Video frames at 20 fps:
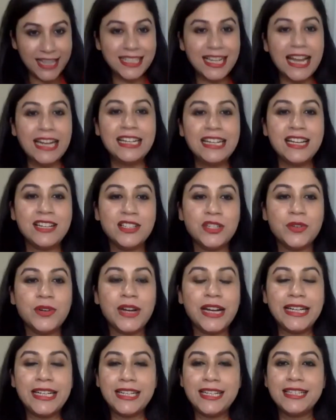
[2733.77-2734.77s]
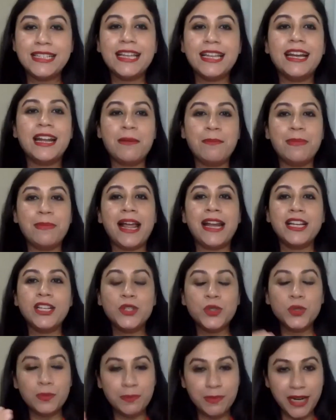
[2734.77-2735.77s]
exactly as you rightly said, I'm planning
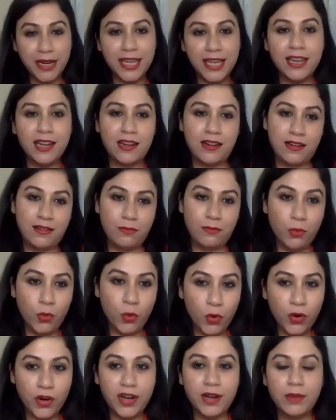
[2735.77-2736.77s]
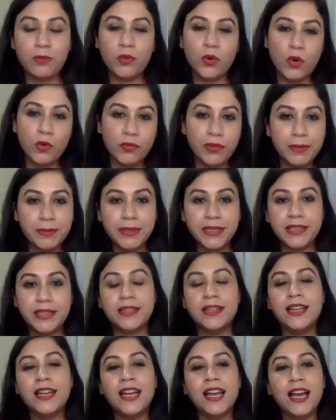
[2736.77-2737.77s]
to bring in more and more women,
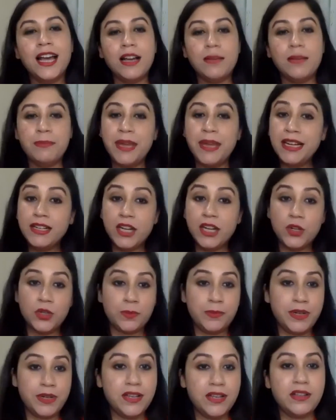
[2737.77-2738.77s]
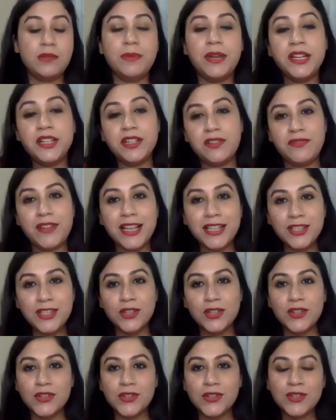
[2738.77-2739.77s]
be it entrepreneurs, be it
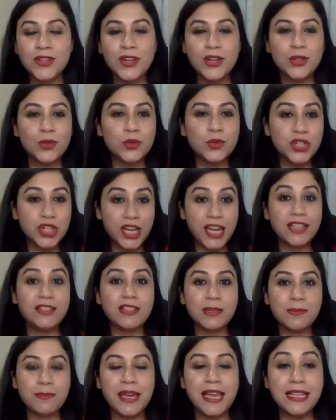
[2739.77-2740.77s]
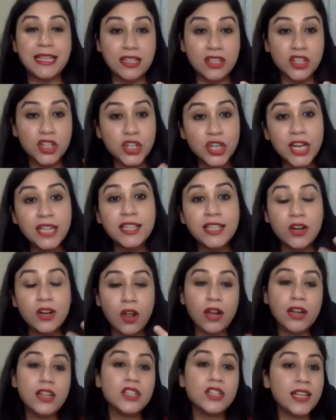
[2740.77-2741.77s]
investors, to share the space and share the
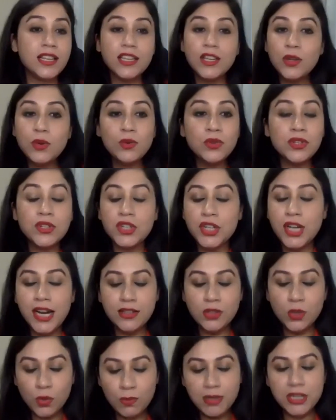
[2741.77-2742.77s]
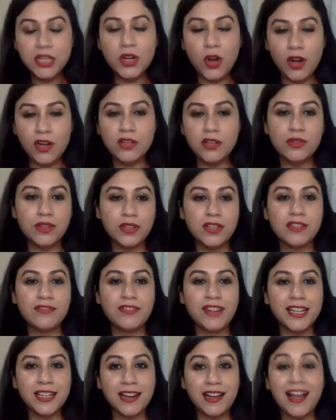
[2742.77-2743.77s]
knowledge. Like you share so much knowledge with us,
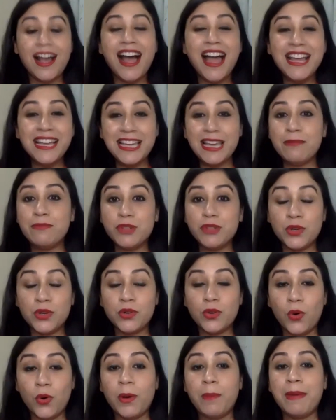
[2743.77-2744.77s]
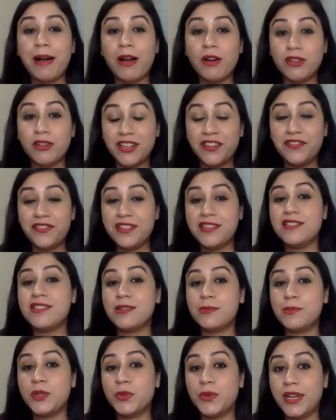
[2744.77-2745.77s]
Vandana. I came to know about differences
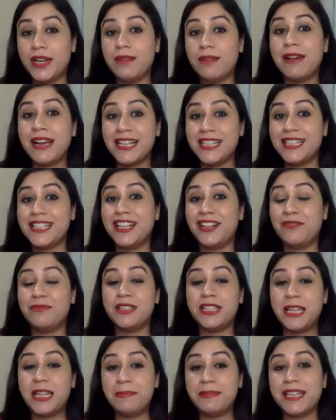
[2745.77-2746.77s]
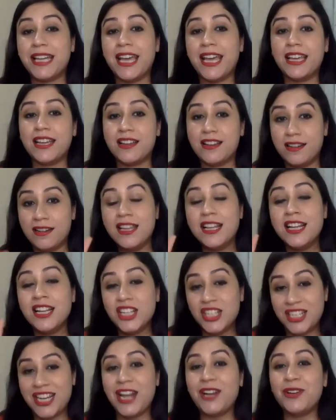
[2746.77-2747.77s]
between myself, DeepTech, and
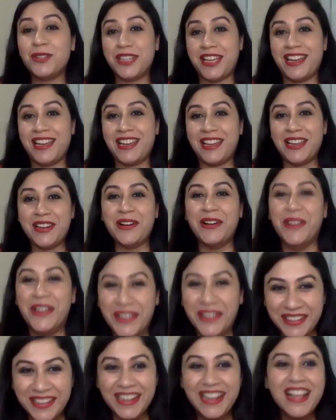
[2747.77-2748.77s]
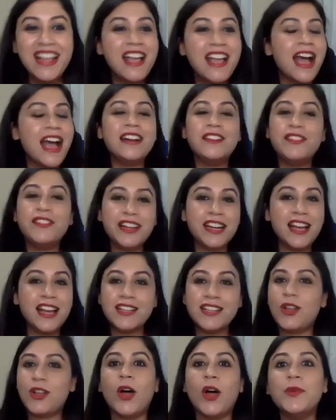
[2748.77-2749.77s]
shallow tech, and Irina
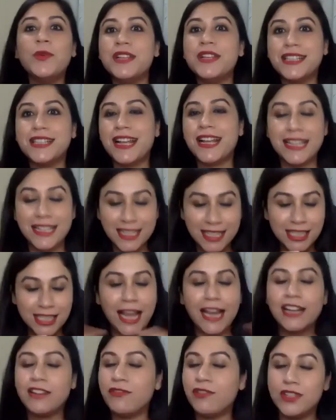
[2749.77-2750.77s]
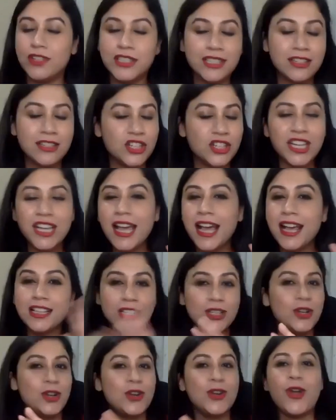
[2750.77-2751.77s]
is always like insightful. She
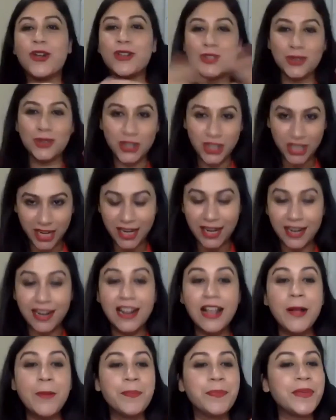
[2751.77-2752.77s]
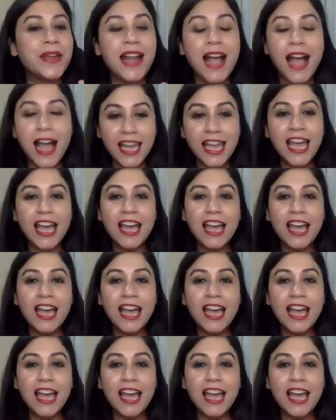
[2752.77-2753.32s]
has lots to share. And I